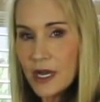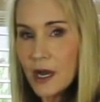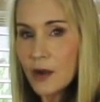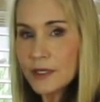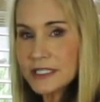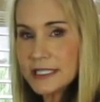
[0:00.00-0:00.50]
to
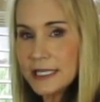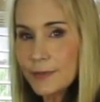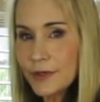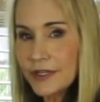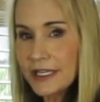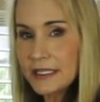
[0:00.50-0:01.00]
always keep
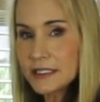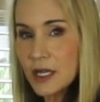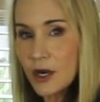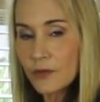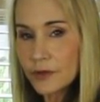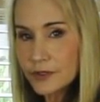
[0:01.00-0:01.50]
your knees
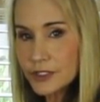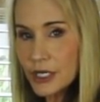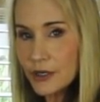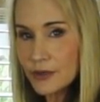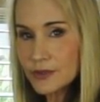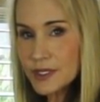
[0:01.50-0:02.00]
over your
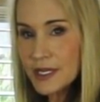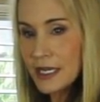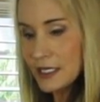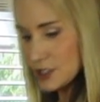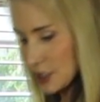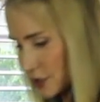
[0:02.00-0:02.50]
toes. So